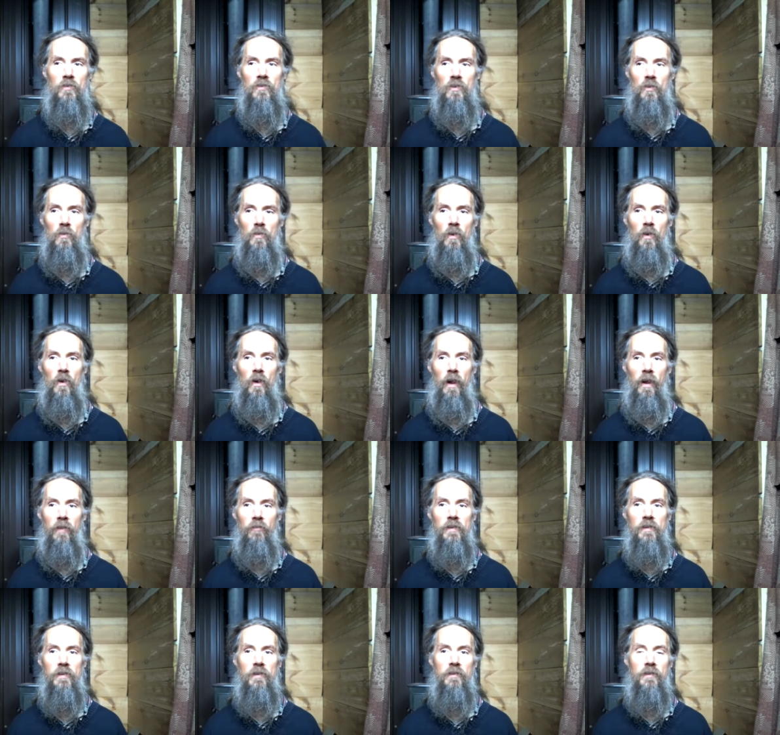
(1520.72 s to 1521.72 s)
so
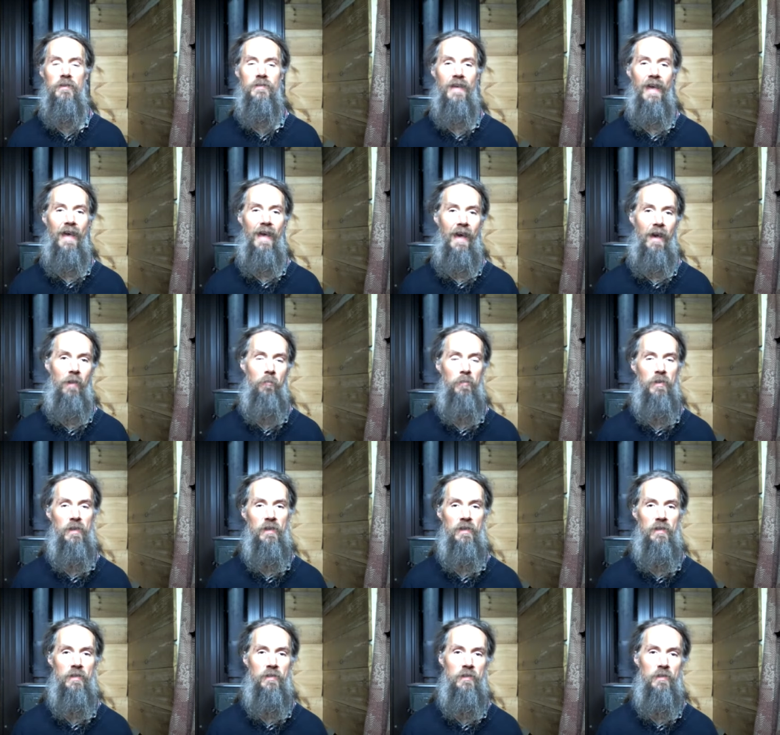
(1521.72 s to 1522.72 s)
everything that's
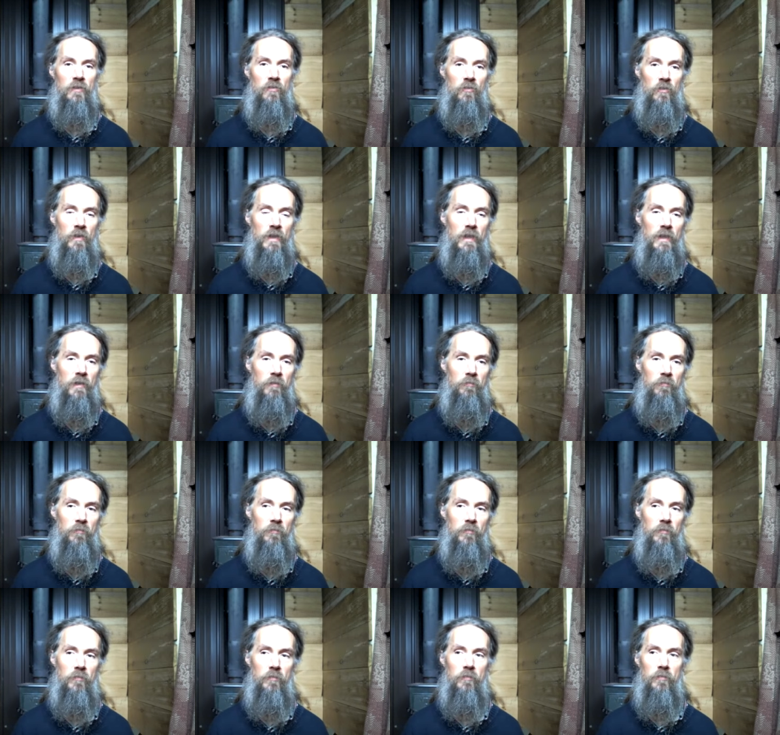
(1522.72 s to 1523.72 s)
happening in the
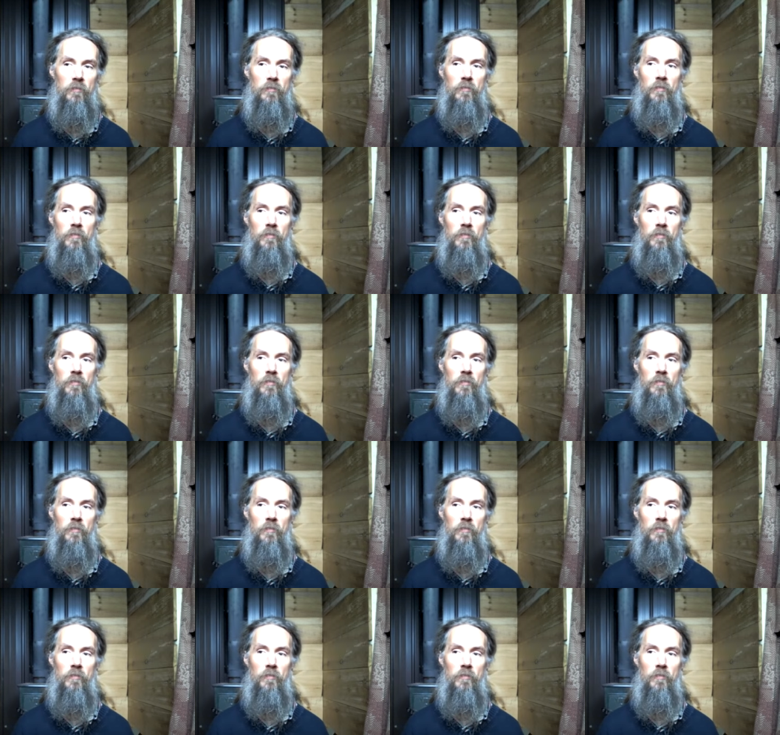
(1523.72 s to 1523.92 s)
dream